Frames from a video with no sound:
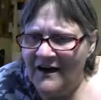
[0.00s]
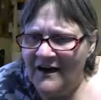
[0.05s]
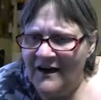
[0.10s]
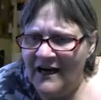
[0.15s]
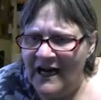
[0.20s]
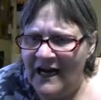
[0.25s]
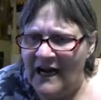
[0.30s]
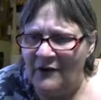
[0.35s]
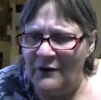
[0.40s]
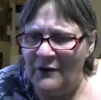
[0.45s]

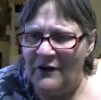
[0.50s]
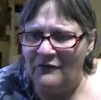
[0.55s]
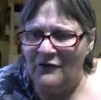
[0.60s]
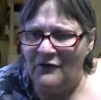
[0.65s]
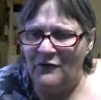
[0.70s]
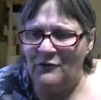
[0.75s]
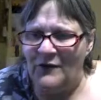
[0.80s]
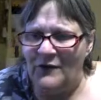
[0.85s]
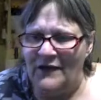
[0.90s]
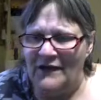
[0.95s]

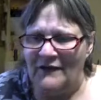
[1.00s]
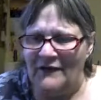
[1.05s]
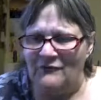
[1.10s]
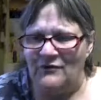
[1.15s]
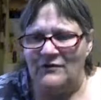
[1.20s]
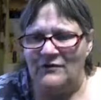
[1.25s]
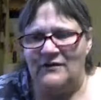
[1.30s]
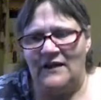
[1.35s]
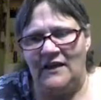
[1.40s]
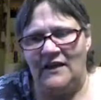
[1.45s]
However,
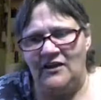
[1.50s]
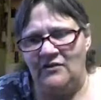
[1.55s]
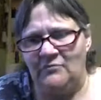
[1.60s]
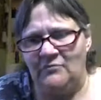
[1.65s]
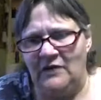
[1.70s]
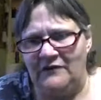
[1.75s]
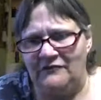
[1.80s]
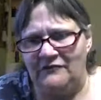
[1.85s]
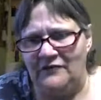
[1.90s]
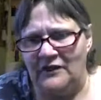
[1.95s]
whenever. Thank you,
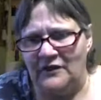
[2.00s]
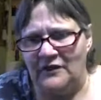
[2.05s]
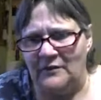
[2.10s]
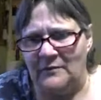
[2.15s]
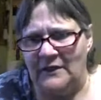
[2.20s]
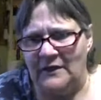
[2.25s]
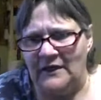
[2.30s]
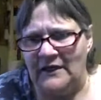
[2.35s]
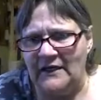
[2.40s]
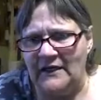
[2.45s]
my
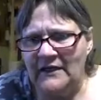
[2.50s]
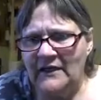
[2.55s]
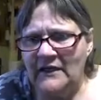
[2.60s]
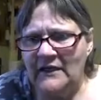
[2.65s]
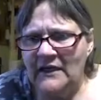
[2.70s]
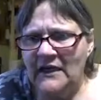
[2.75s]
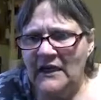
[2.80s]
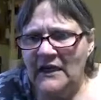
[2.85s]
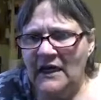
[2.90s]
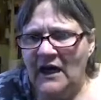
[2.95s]
Flutterby.
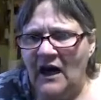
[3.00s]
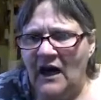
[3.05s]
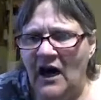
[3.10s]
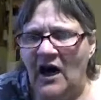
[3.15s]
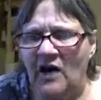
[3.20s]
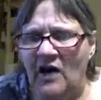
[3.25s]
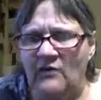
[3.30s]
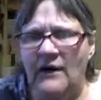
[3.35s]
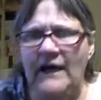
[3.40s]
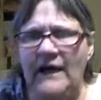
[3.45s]

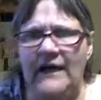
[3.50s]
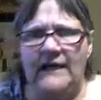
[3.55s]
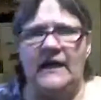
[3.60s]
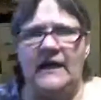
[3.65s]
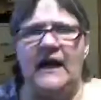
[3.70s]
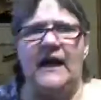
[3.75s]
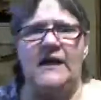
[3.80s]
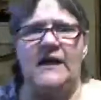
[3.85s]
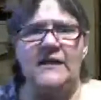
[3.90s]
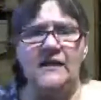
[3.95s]
All right.
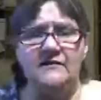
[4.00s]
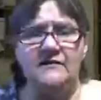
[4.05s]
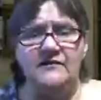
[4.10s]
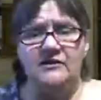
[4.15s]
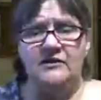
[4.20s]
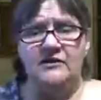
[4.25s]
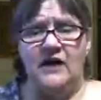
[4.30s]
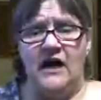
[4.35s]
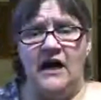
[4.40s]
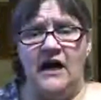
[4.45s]
I love
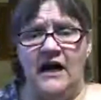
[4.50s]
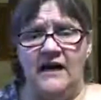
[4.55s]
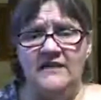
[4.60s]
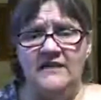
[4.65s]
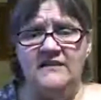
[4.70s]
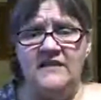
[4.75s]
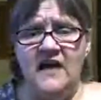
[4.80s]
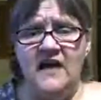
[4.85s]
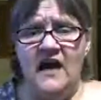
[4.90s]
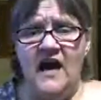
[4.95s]
you
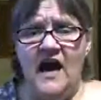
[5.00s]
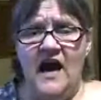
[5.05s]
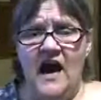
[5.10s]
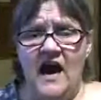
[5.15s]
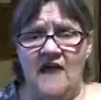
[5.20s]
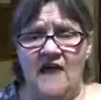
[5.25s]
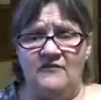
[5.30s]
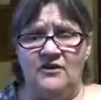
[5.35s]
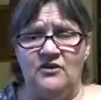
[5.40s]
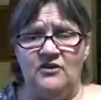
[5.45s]
guys.
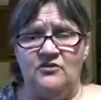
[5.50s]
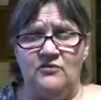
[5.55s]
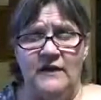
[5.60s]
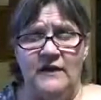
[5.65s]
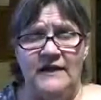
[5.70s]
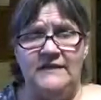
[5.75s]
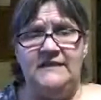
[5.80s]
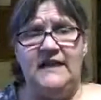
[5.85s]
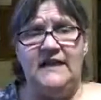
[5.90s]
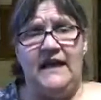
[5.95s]
Have a
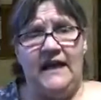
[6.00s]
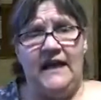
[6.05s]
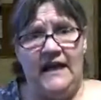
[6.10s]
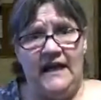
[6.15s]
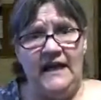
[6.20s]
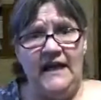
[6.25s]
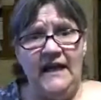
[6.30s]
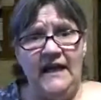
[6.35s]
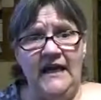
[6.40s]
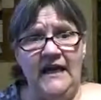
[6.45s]
great
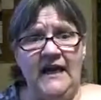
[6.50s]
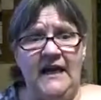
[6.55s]
day.